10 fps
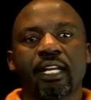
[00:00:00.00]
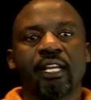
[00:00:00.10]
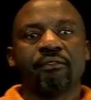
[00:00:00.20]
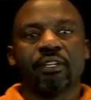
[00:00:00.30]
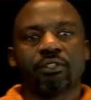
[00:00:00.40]
an
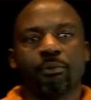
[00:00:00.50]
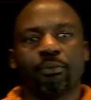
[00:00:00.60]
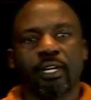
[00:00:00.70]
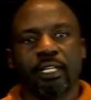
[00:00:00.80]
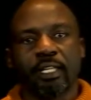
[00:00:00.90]
inverse
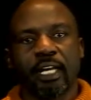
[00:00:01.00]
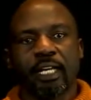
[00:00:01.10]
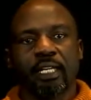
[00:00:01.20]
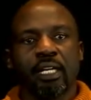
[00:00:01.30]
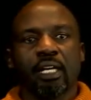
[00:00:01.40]
operator
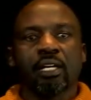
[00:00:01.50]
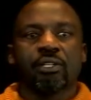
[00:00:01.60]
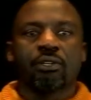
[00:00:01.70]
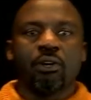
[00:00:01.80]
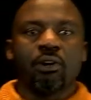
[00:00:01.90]
then.
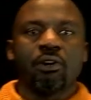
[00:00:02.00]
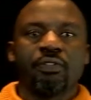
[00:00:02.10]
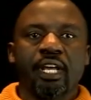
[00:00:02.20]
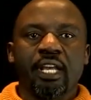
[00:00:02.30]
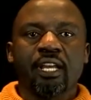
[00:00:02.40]
So
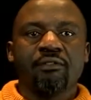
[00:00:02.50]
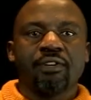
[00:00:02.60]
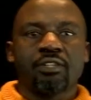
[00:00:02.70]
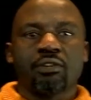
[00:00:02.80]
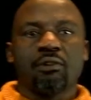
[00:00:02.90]
the
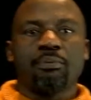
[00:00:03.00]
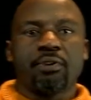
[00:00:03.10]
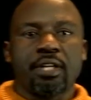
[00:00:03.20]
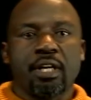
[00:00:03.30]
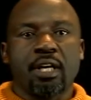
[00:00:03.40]
inverse
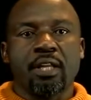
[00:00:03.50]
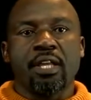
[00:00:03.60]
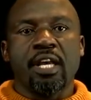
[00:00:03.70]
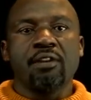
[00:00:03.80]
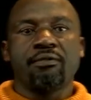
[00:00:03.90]

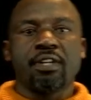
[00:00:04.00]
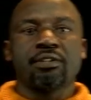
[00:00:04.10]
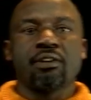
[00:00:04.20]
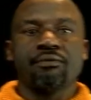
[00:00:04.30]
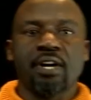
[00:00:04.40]

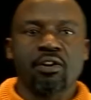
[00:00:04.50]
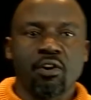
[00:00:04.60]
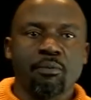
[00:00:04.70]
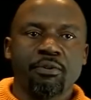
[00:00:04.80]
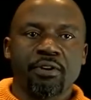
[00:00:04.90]
of an
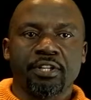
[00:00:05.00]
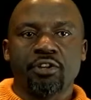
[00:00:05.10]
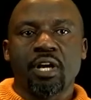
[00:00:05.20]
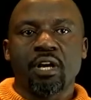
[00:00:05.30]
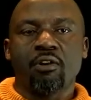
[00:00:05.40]

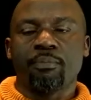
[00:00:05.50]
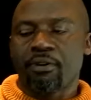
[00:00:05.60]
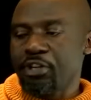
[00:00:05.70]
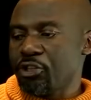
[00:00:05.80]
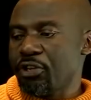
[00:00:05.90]

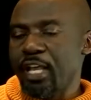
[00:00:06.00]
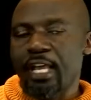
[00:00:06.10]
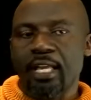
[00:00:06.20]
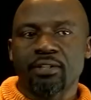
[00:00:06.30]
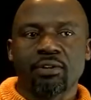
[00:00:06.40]
operation
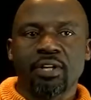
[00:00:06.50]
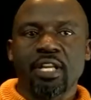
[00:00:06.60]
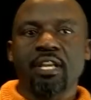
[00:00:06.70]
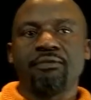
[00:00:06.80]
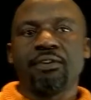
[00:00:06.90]
A. So
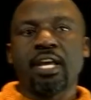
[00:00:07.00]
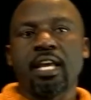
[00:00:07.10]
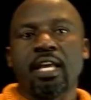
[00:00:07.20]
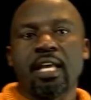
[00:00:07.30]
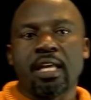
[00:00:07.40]
if
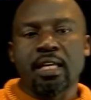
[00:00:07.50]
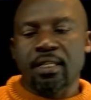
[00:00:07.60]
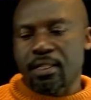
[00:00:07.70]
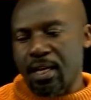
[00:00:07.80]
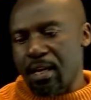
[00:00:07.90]
A
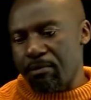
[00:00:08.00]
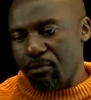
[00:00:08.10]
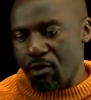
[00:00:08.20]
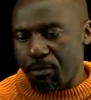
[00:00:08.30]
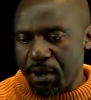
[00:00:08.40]
is
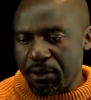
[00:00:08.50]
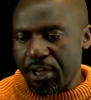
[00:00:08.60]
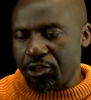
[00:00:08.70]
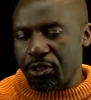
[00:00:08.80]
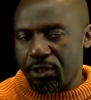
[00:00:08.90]
some
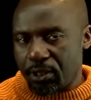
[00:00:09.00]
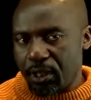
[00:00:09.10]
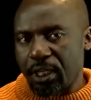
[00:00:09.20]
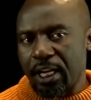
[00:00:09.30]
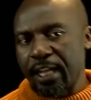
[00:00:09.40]
operation
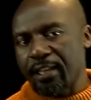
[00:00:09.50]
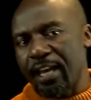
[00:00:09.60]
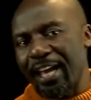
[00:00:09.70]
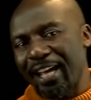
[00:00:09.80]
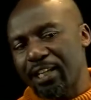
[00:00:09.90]
like
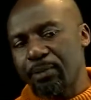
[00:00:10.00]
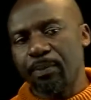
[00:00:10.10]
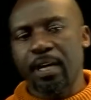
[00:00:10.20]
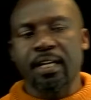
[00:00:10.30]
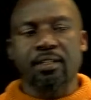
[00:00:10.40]
the x
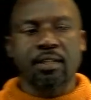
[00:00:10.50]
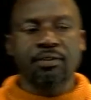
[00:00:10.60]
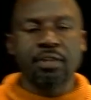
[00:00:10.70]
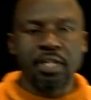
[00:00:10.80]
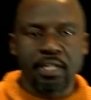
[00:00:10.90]
plus
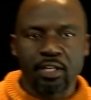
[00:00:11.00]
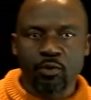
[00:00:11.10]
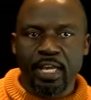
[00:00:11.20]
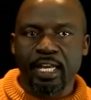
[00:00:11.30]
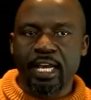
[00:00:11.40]
3 that we
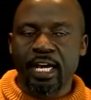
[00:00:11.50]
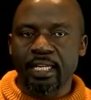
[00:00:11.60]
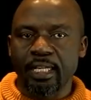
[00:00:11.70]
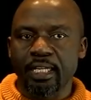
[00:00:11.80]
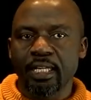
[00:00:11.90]
had
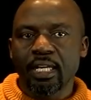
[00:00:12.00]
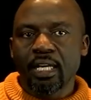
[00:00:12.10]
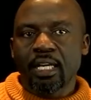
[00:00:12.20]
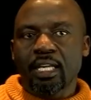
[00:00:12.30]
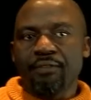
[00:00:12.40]
earlier,
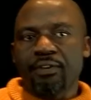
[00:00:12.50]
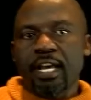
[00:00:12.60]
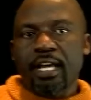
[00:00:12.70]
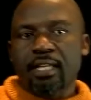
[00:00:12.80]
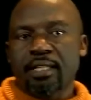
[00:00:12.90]
if
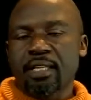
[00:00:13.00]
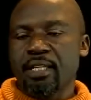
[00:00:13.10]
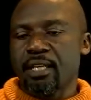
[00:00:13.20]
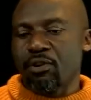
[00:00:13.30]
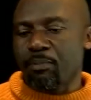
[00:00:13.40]
x
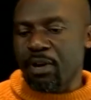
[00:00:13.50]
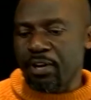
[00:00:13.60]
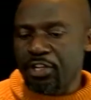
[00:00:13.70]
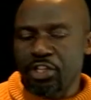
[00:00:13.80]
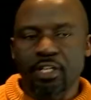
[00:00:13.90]
is an
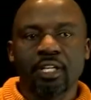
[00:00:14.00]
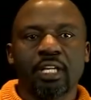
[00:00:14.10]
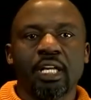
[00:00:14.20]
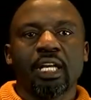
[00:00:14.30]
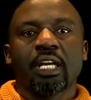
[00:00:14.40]
operation,
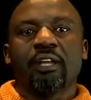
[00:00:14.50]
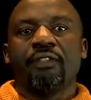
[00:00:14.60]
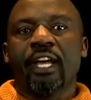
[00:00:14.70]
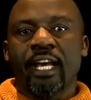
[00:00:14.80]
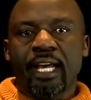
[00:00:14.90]

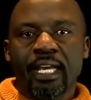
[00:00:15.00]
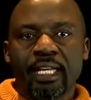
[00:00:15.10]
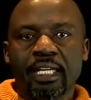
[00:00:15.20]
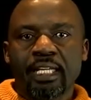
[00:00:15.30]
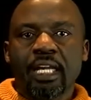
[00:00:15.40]
then